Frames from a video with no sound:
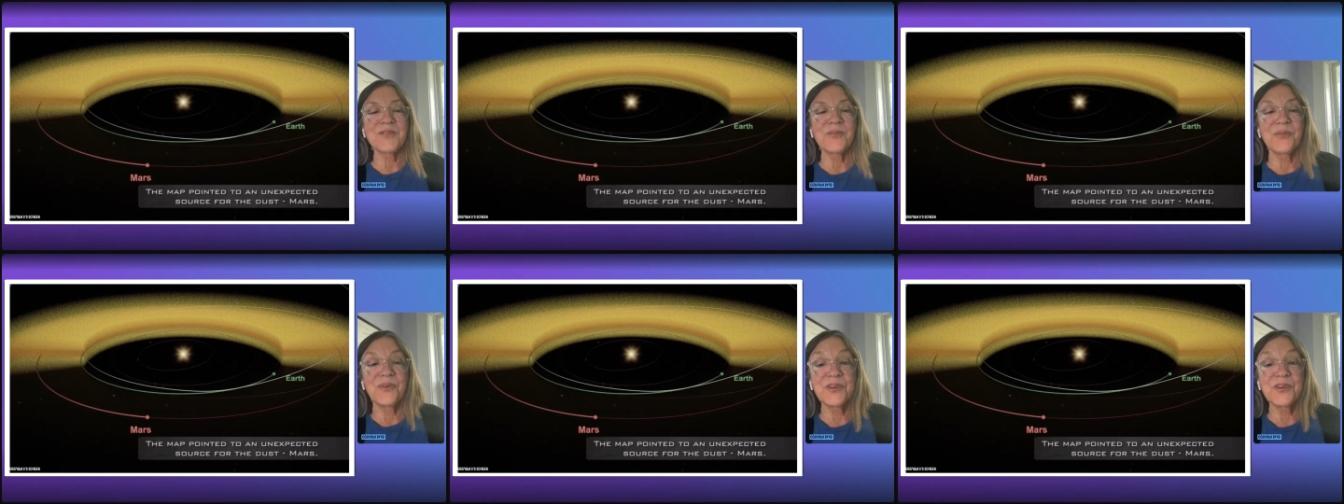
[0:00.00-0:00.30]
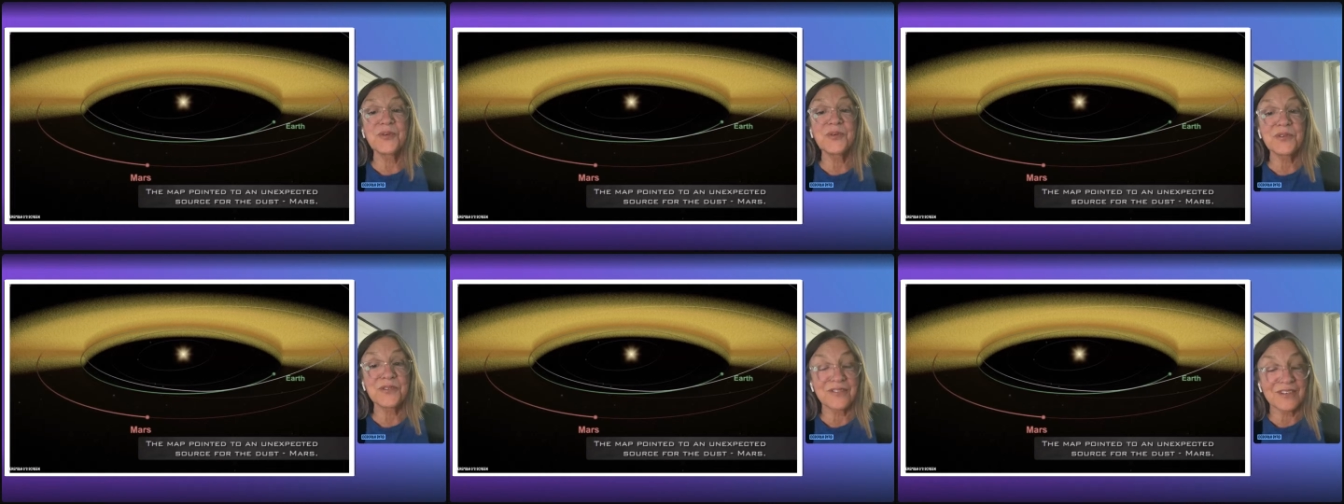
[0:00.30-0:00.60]
when
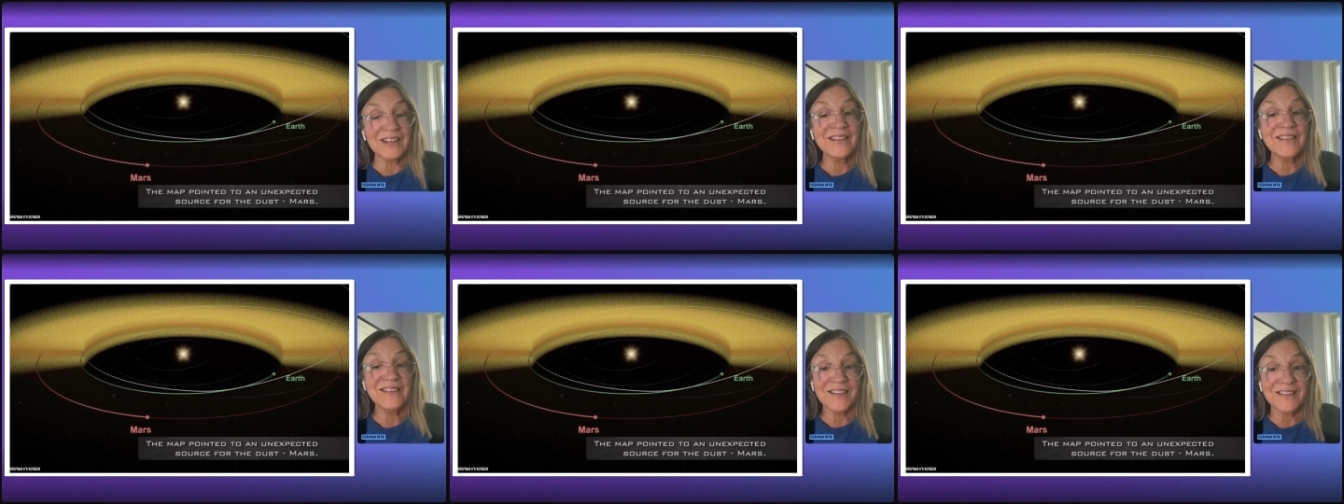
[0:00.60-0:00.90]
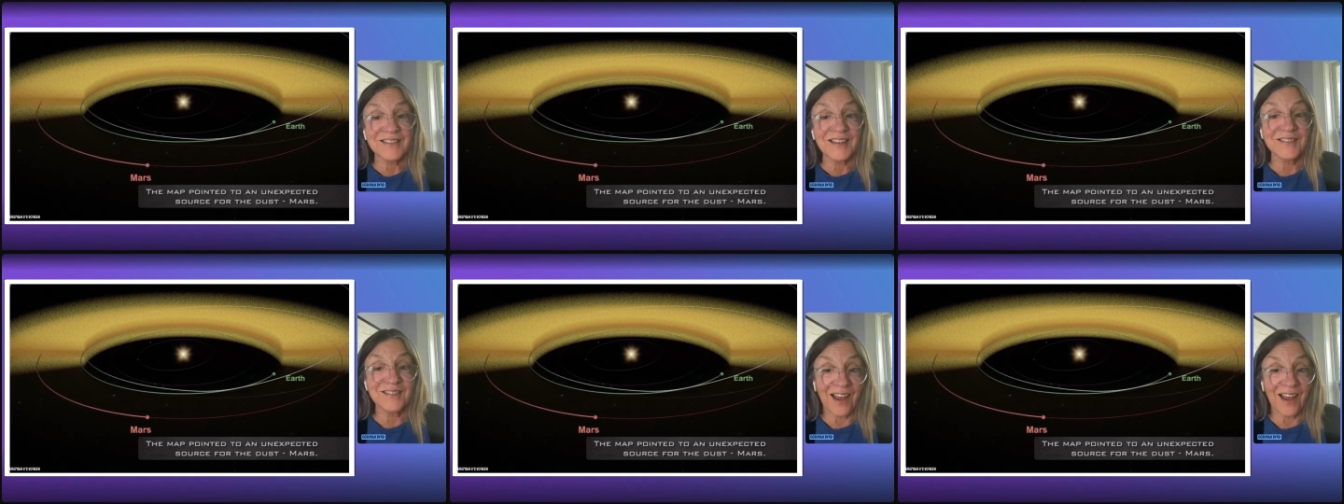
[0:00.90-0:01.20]
you see the
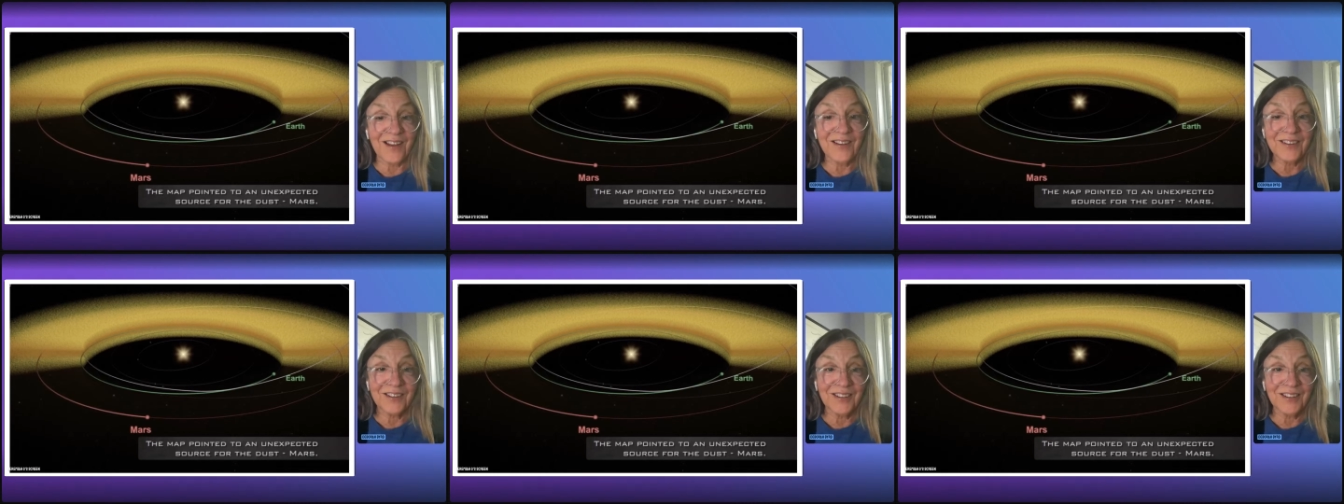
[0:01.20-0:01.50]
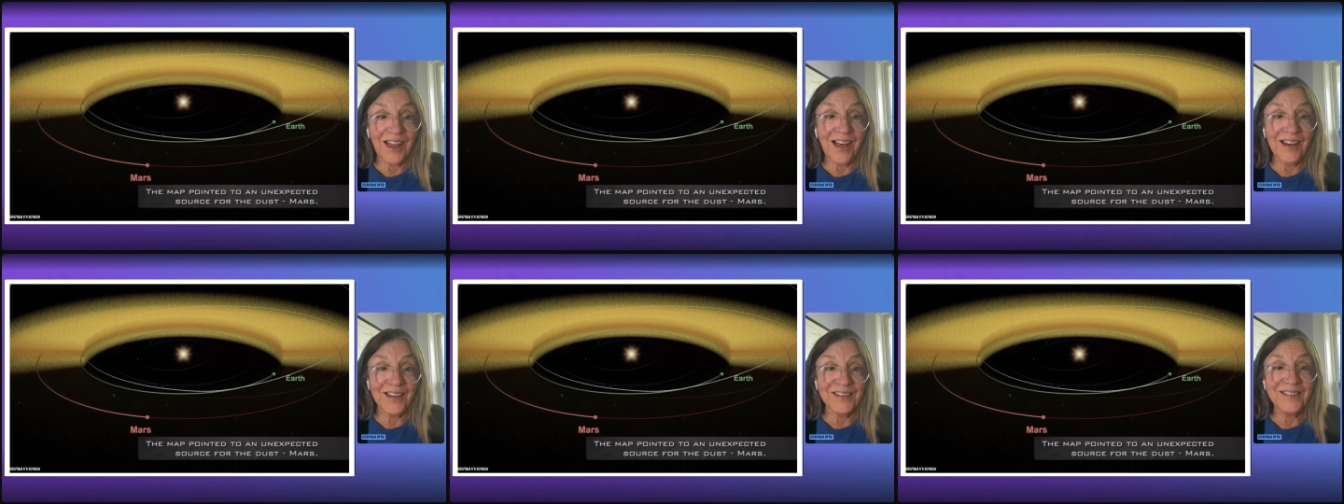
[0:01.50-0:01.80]
zodiacal
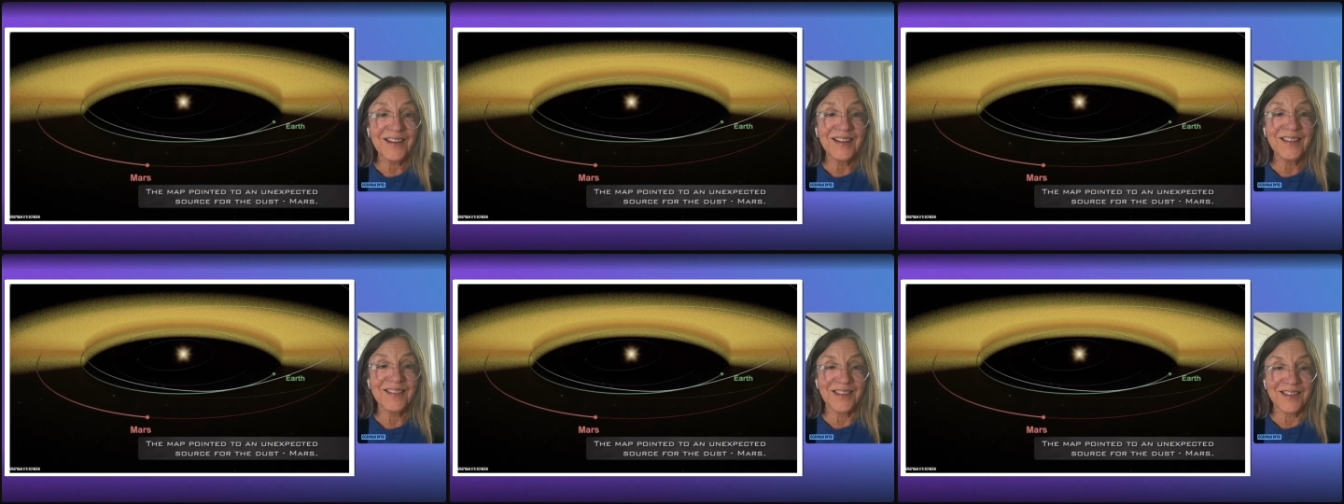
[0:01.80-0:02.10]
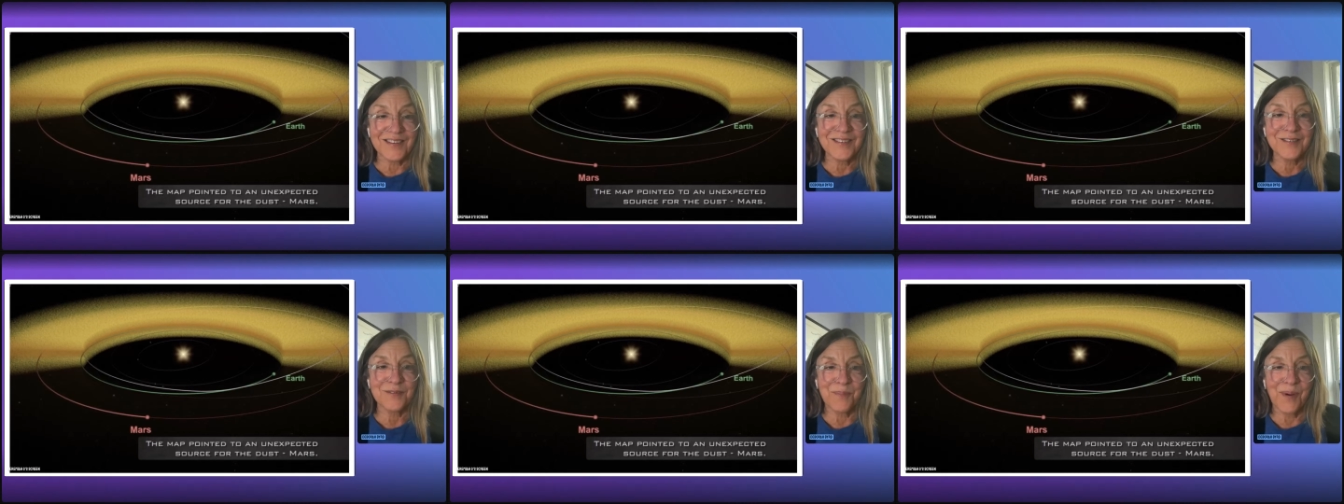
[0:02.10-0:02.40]
light
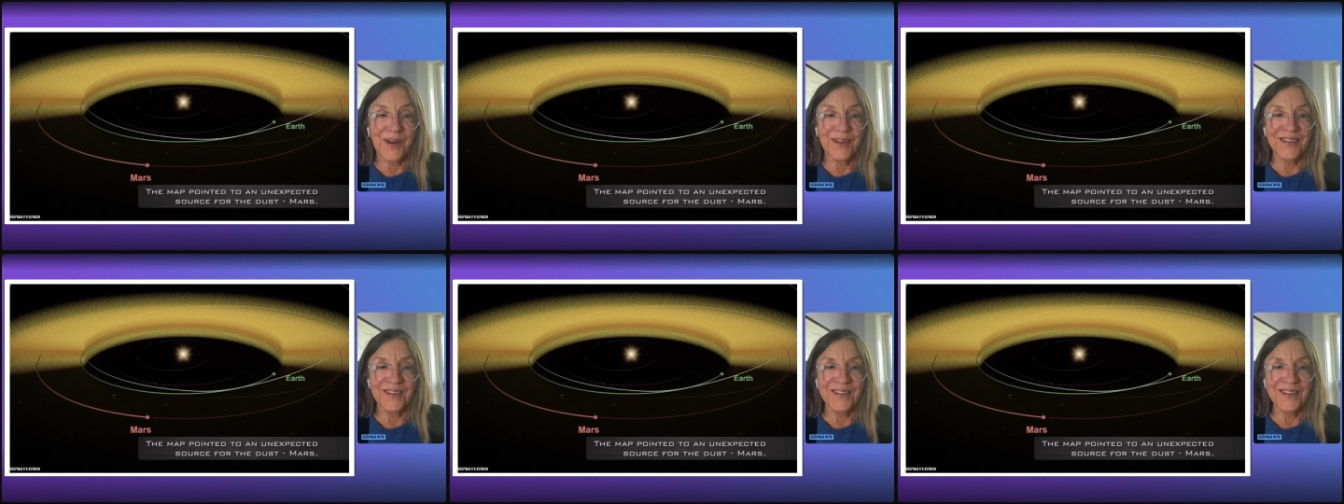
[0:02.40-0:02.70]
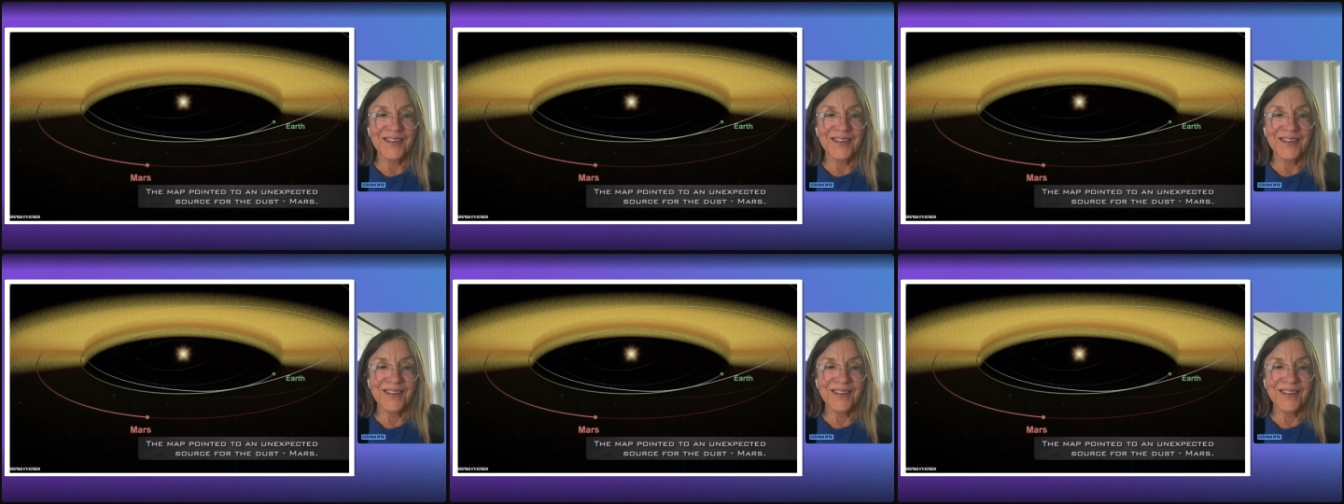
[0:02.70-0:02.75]
this month.